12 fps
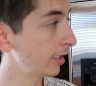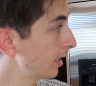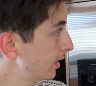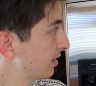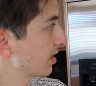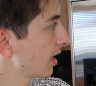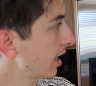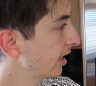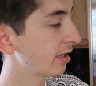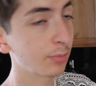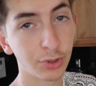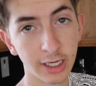It is
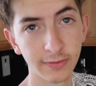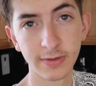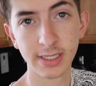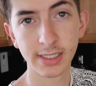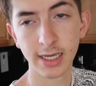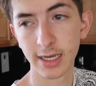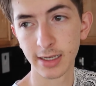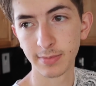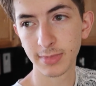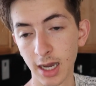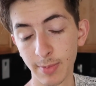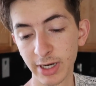kind of breakfast
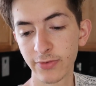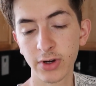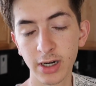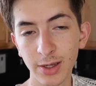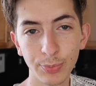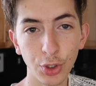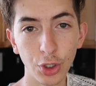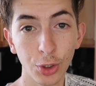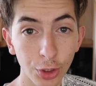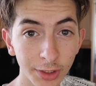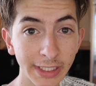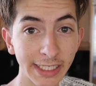time. I'm never up
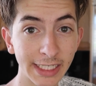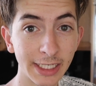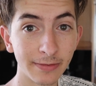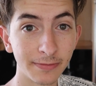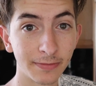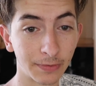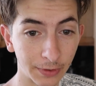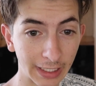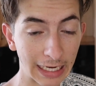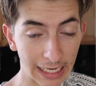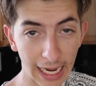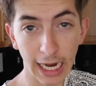early enough for
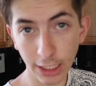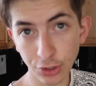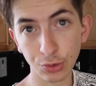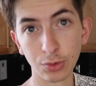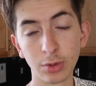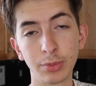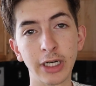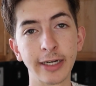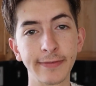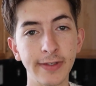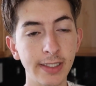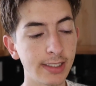like actual
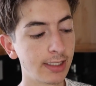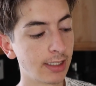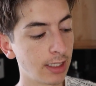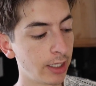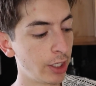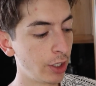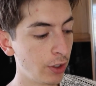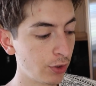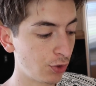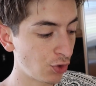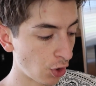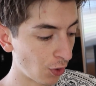breakfast.
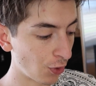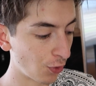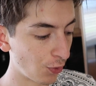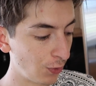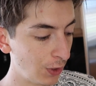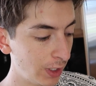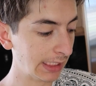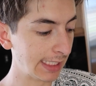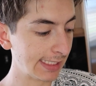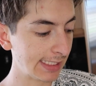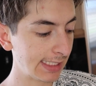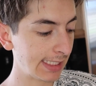So
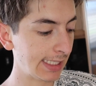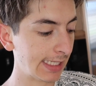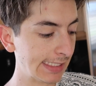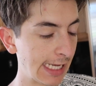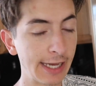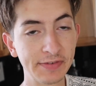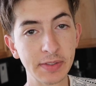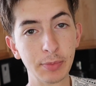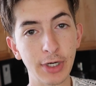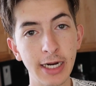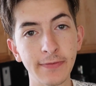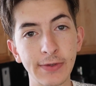let's, let's have
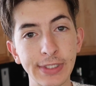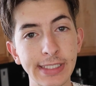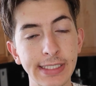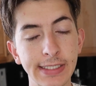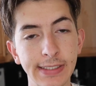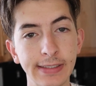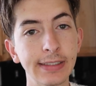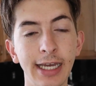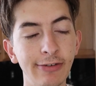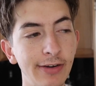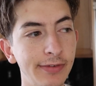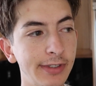some breakfast.
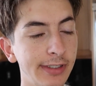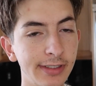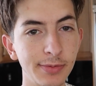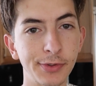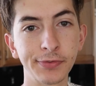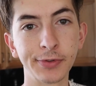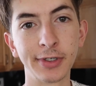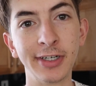I've never done this before.